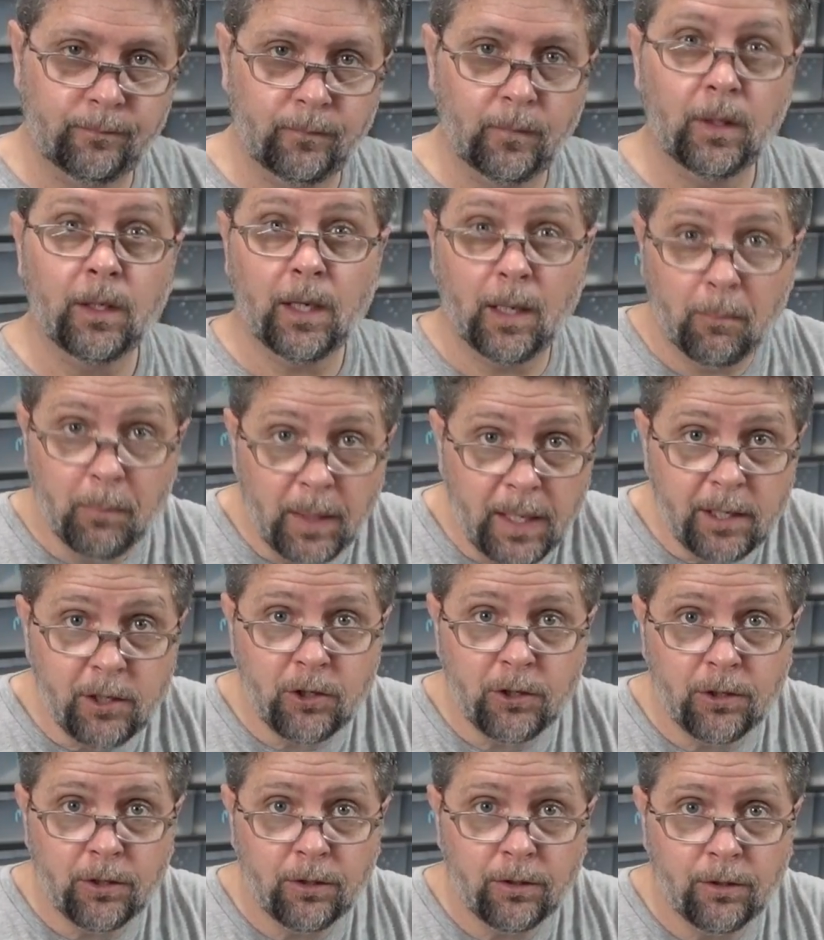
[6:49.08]
Capiche?
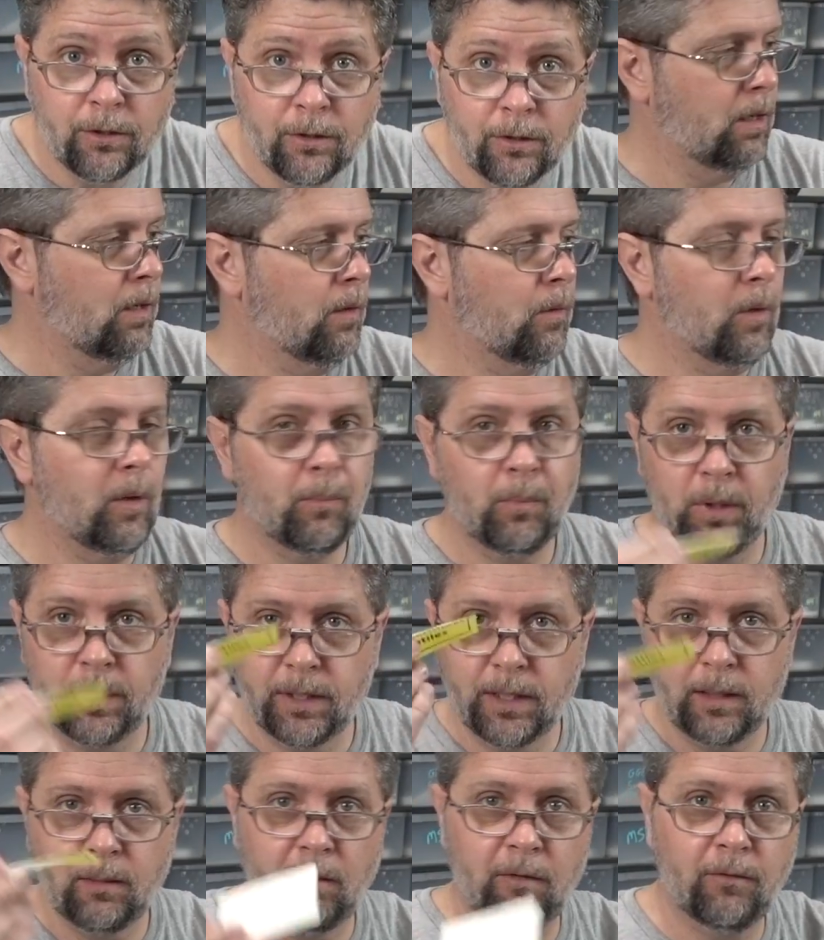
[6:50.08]
We'll put
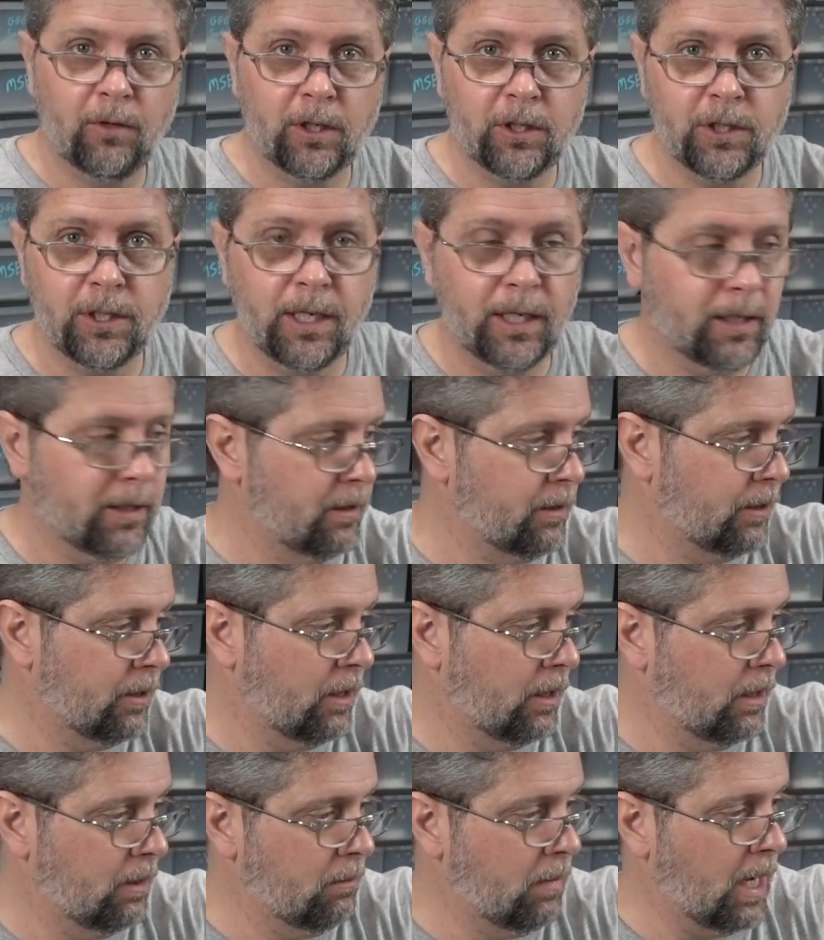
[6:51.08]
some of our stickers on
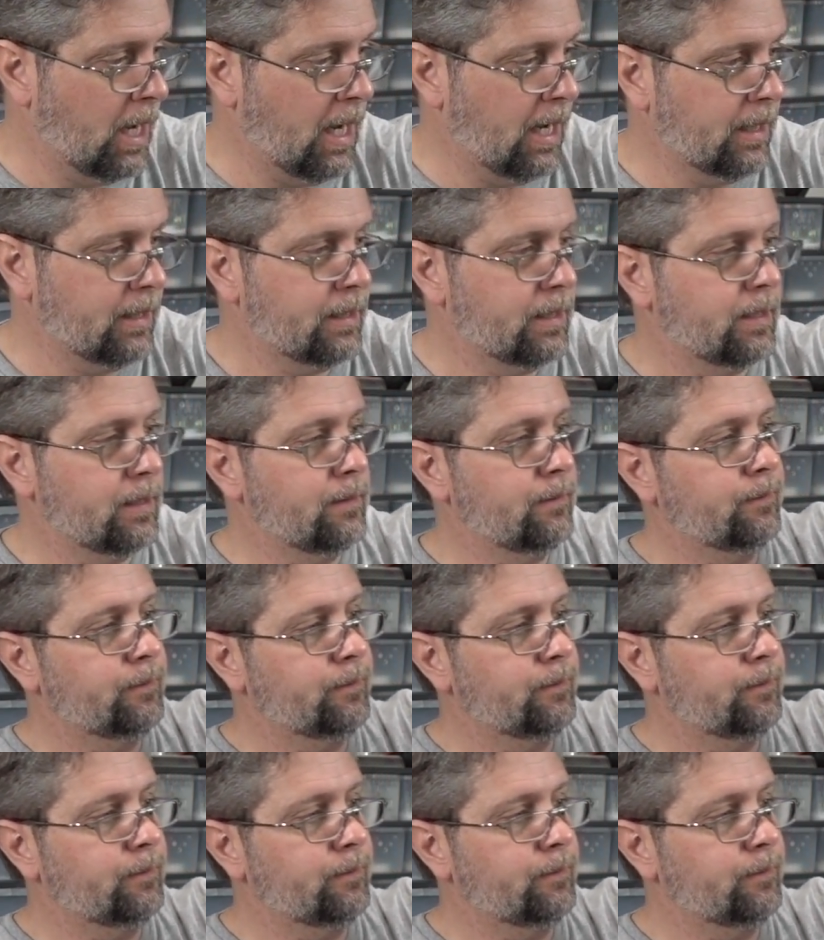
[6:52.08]
the box.